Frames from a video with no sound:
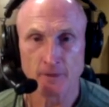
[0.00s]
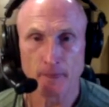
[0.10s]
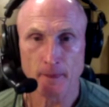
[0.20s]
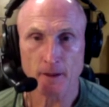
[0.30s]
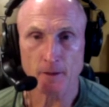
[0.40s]

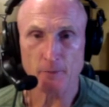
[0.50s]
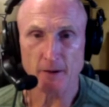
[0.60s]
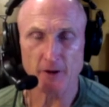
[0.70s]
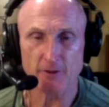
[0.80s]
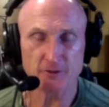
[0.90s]

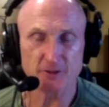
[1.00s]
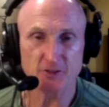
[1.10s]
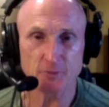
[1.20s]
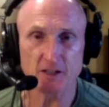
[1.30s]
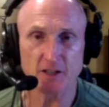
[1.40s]
comparatively
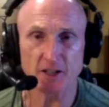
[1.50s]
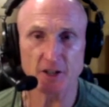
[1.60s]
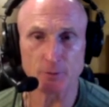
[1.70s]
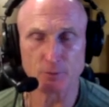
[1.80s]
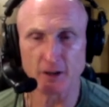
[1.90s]
speaking,
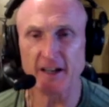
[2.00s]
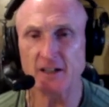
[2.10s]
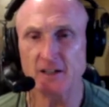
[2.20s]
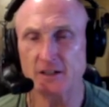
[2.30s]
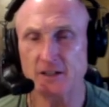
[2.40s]
your
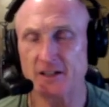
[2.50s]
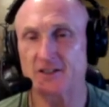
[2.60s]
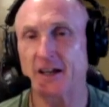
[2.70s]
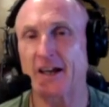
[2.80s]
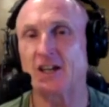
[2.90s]
brain
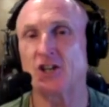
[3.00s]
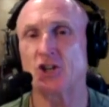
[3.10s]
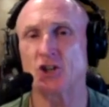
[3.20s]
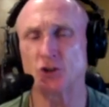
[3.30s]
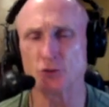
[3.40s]
is a
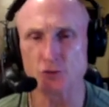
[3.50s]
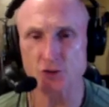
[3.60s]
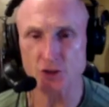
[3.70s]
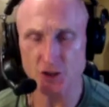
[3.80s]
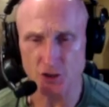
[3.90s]

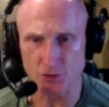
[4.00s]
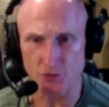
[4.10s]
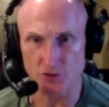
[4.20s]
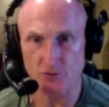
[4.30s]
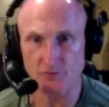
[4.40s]
huge,
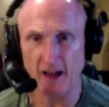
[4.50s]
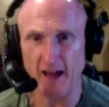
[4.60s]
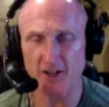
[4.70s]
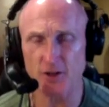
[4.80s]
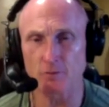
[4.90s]
huge
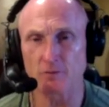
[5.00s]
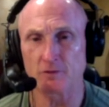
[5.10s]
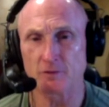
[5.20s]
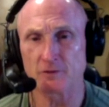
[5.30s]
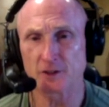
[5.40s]
vacuum
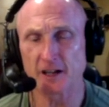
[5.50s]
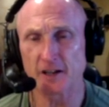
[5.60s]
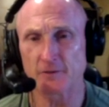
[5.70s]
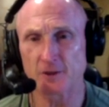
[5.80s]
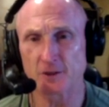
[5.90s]
for,
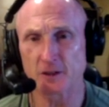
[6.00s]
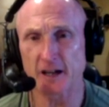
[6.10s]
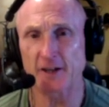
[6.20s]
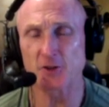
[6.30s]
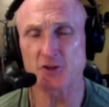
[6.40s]
for
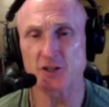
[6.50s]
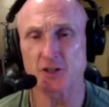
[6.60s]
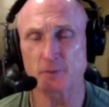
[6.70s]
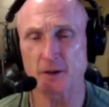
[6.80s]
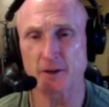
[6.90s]
energy
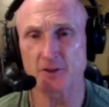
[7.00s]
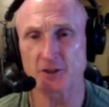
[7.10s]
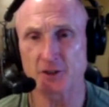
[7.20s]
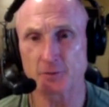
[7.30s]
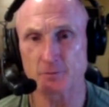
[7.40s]
compared
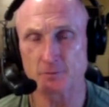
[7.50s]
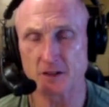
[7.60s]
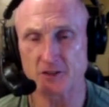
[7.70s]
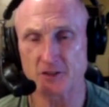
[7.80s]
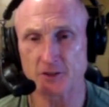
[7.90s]
to your
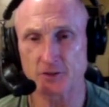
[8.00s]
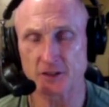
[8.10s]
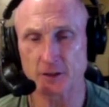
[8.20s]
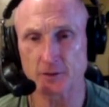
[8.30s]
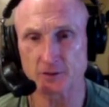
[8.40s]

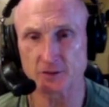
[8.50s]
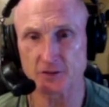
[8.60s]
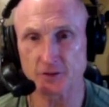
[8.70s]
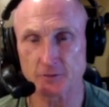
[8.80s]
musculoskeletal system.